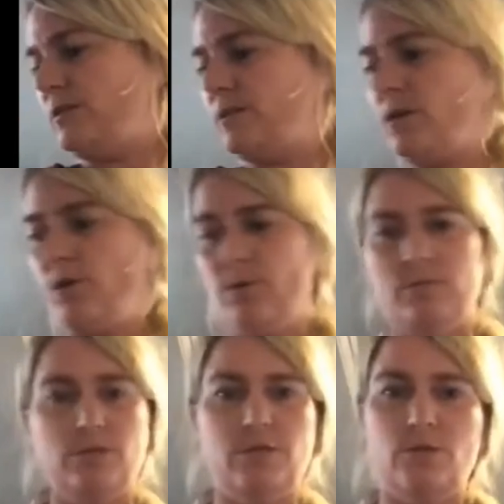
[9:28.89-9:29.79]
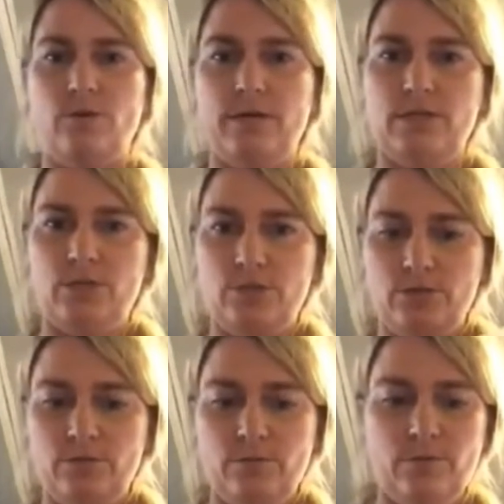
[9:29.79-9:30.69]
So I'm just going
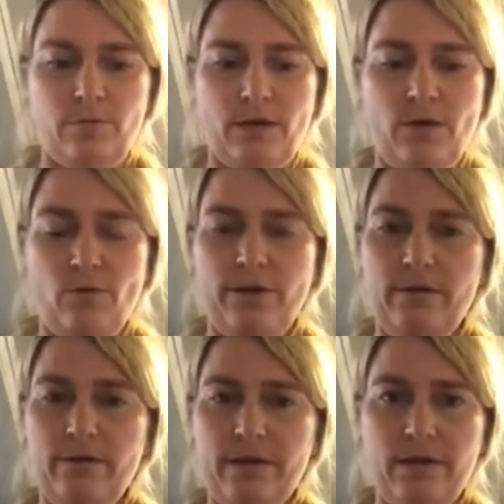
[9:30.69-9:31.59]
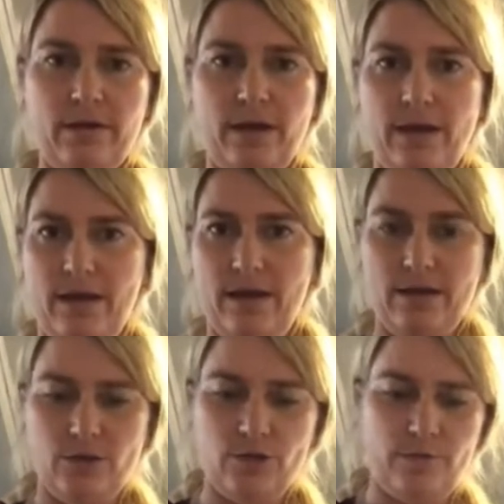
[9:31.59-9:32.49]
to put my oil in
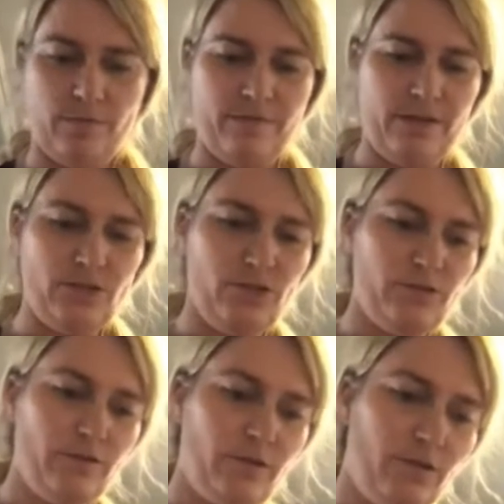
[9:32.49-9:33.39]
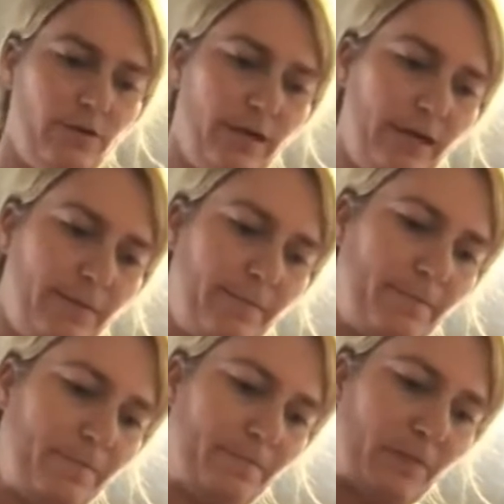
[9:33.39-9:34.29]
and cook my veggies really quick.
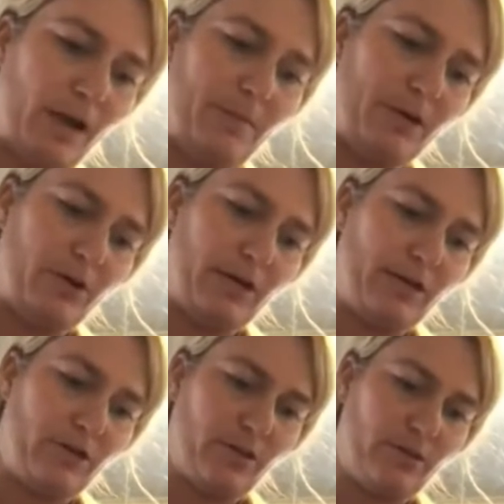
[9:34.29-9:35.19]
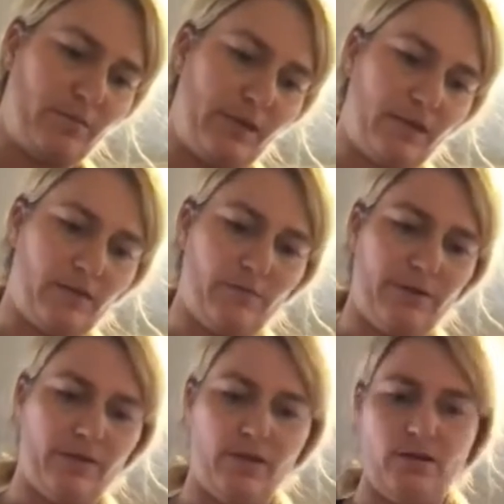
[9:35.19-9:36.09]
I'm gonna go ahead and cook the bacon
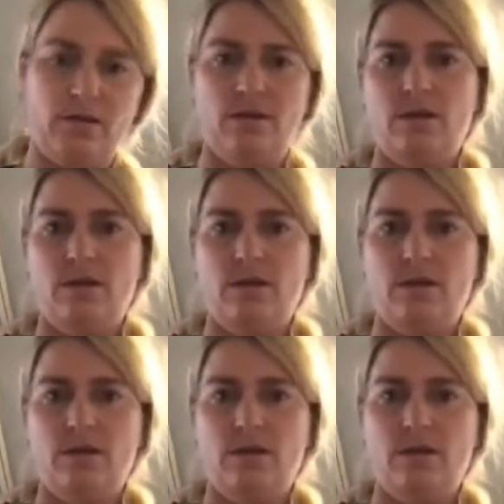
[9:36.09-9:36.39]
with it.